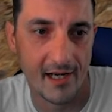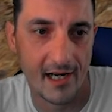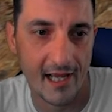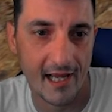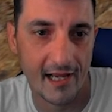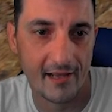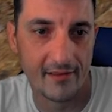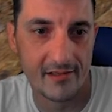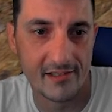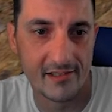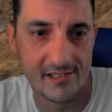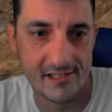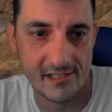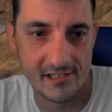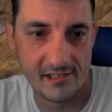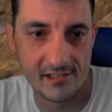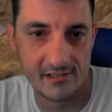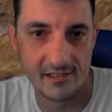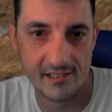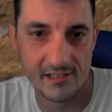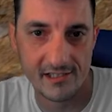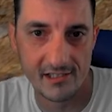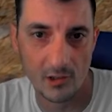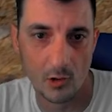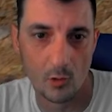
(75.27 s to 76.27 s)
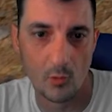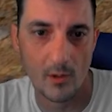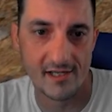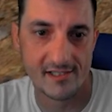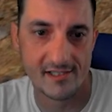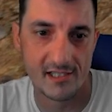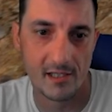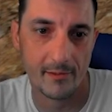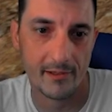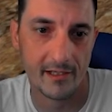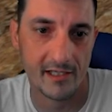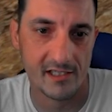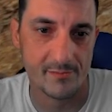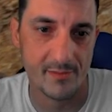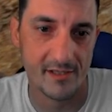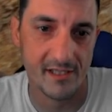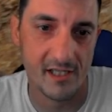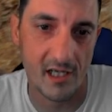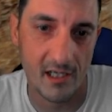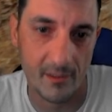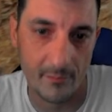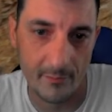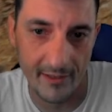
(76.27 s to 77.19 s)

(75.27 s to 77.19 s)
hey, this is a quest item that needs to be done